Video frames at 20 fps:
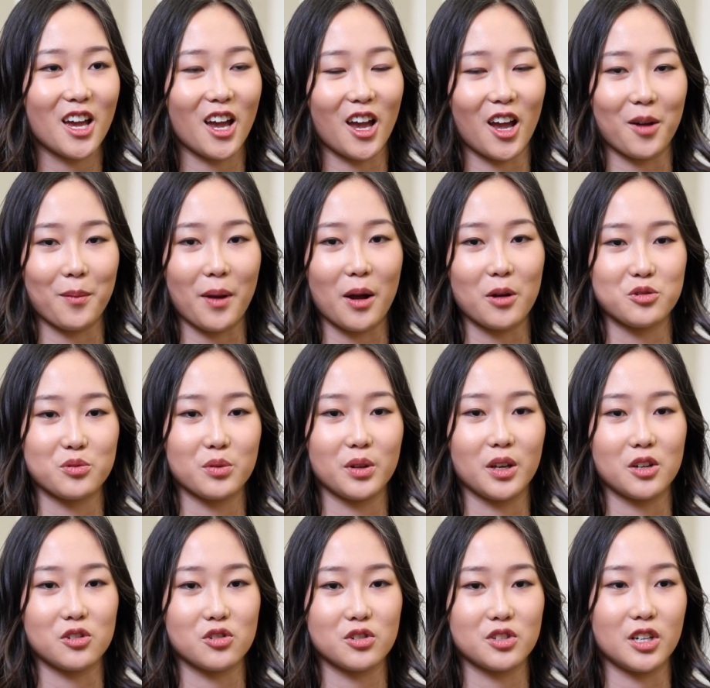I was
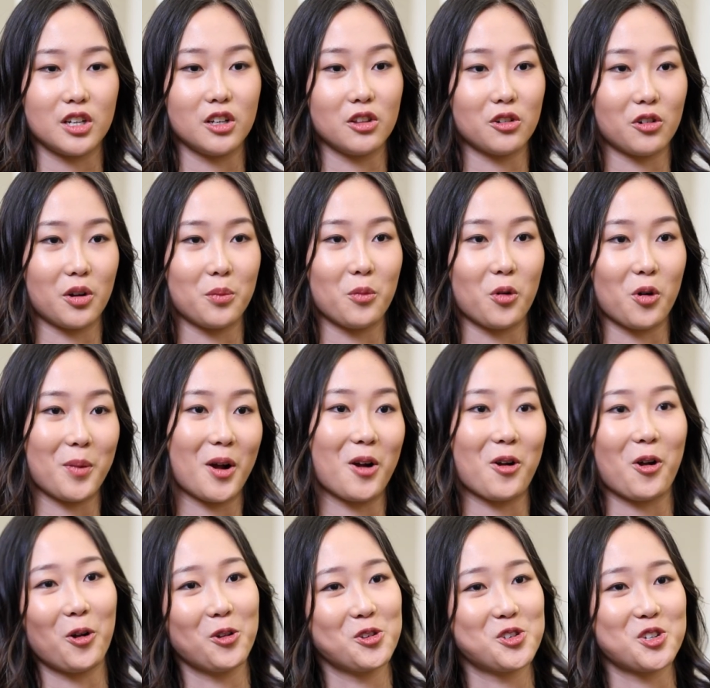really interested in learning more
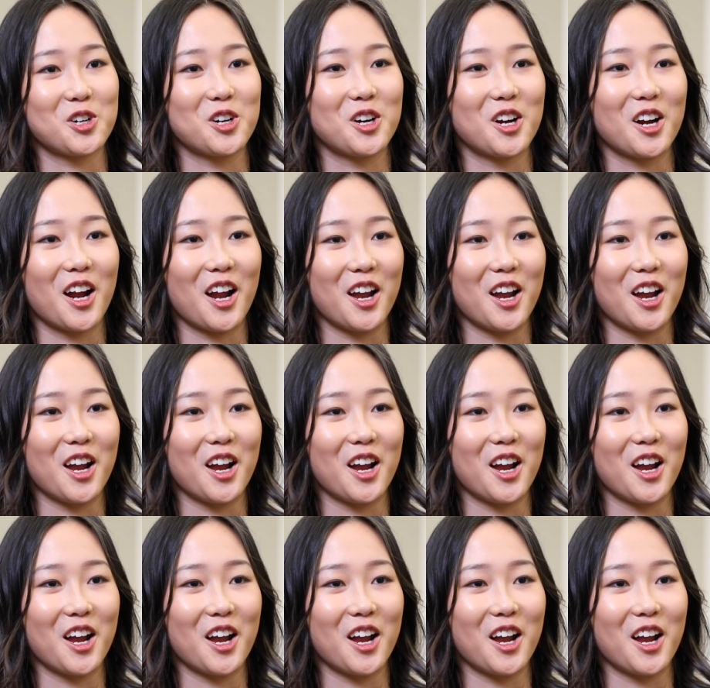about culture,